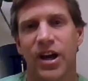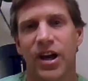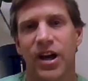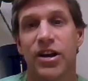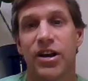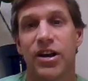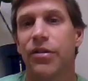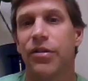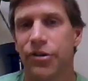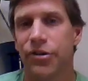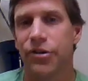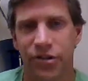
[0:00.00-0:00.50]

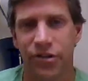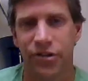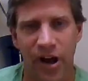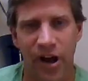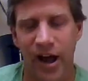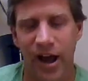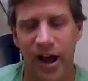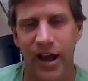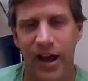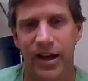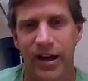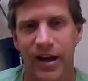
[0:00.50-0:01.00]
another
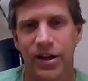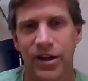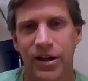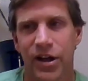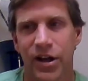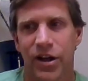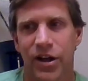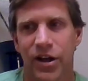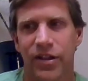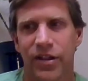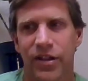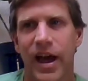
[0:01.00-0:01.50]
side
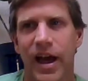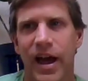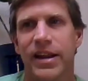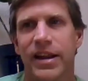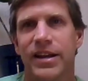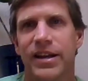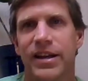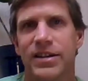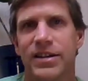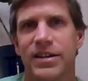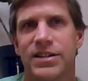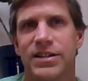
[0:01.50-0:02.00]
that
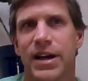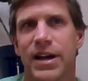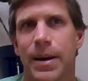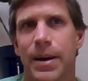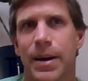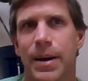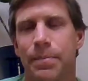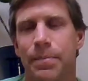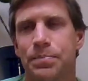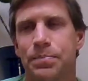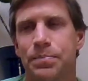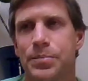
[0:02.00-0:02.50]
is
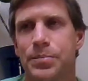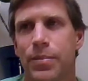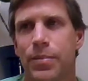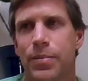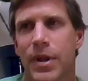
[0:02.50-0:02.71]
um,